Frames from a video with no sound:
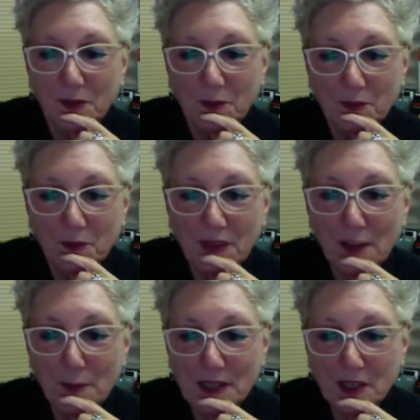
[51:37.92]
We have
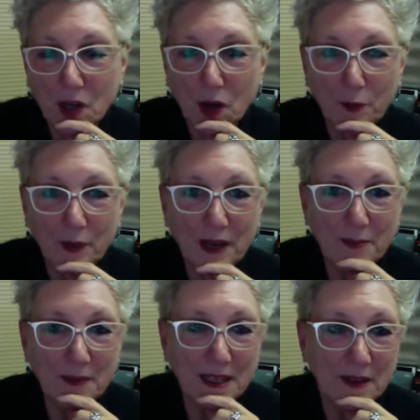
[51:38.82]
been told by
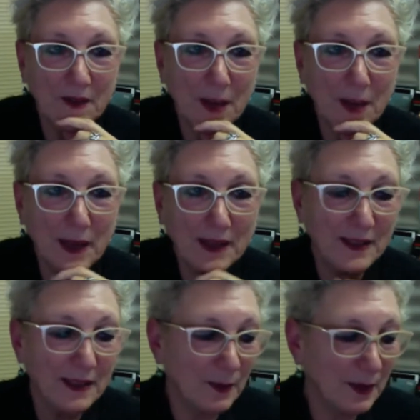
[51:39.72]
many of our
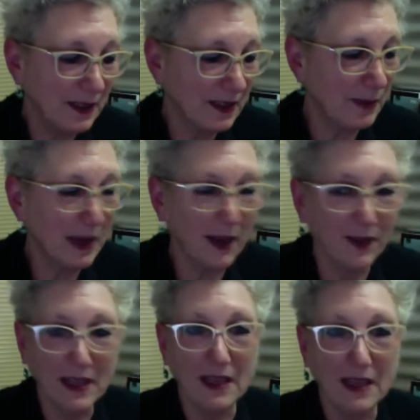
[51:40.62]
participants about
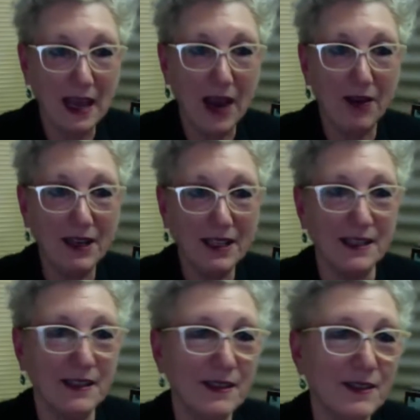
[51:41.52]
the
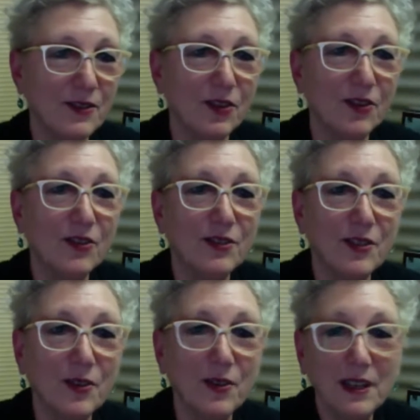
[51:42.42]
characters, you know,
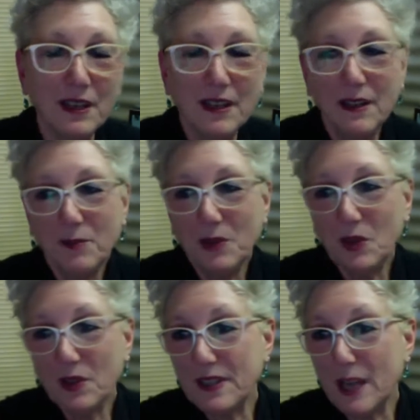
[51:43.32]
so
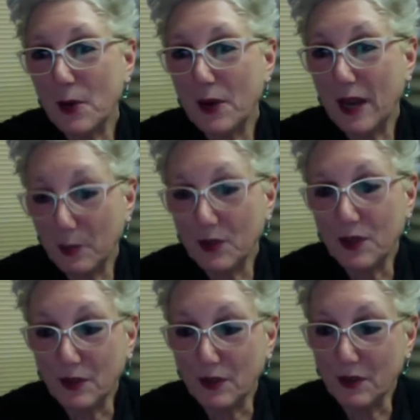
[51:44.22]
because they were able
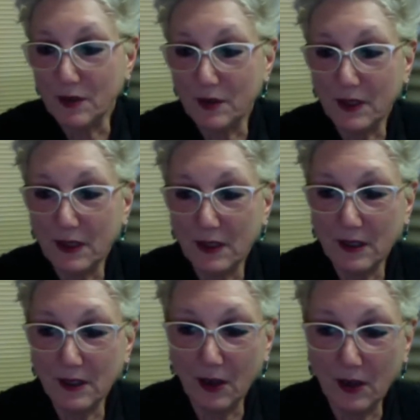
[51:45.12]
to
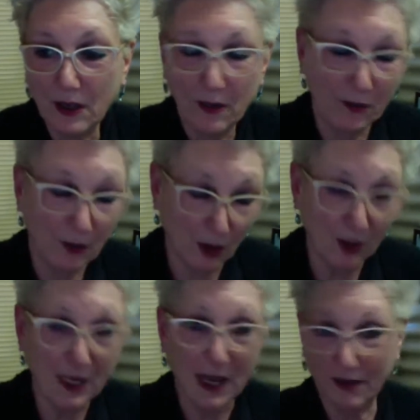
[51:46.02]
go
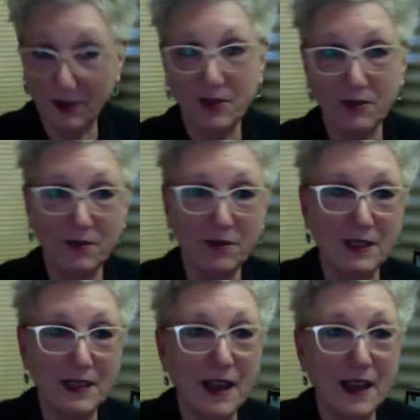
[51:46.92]
down to the
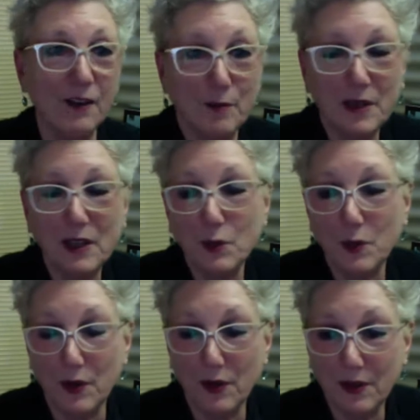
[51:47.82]
town of
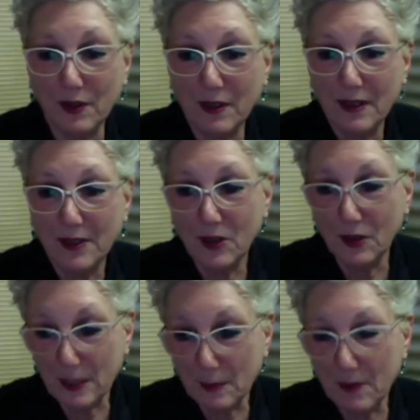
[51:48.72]
Beechworth, you know,
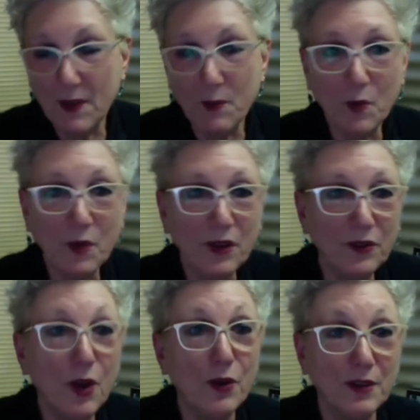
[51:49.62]
some of them were well
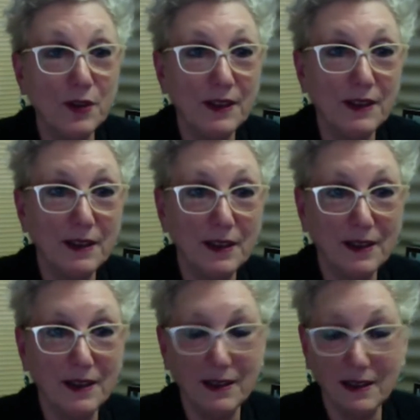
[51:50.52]
known
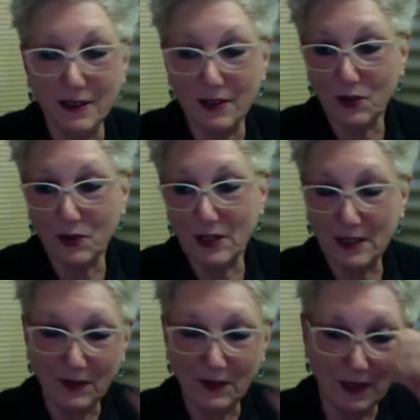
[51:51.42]
in the streets
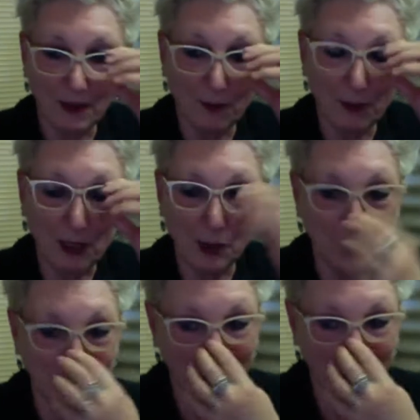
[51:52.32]
of Beechworth.